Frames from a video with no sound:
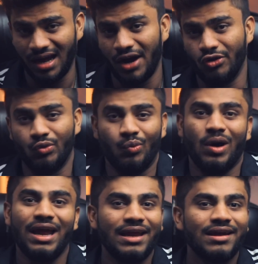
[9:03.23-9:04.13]
I don't know
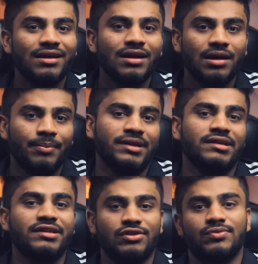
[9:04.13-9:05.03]
why, but
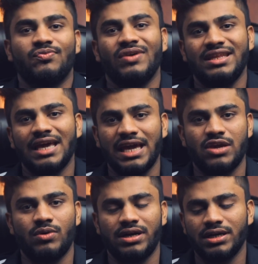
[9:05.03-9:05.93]
it is very
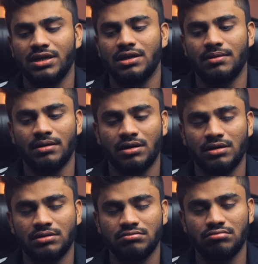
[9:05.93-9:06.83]
accurate
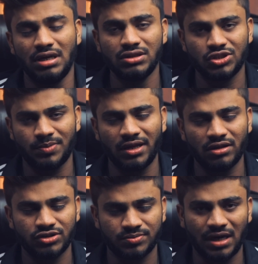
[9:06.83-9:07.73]
in this
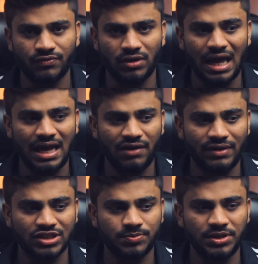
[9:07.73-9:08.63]
particular smartphone. I
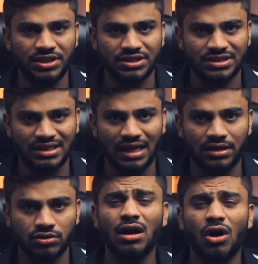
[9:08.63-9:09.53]
have experienced
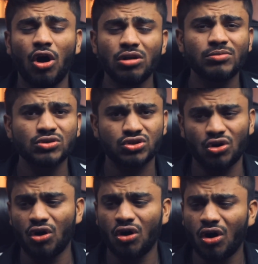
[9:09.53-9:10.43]
that. Almost
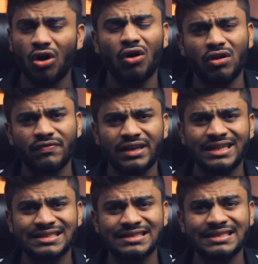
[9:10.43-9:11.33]
all of the
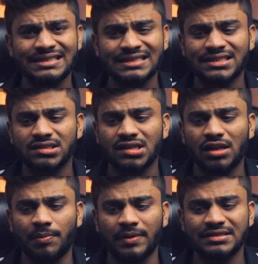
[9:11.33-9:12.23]
necessary sensors are
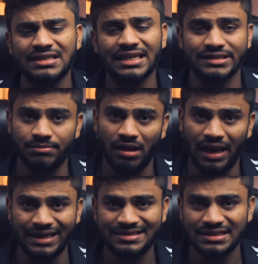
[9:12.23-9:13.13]
present except the
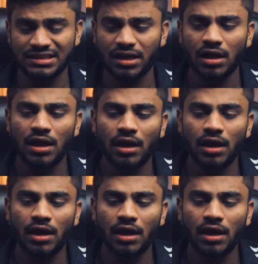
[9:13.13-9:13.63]
light sensor.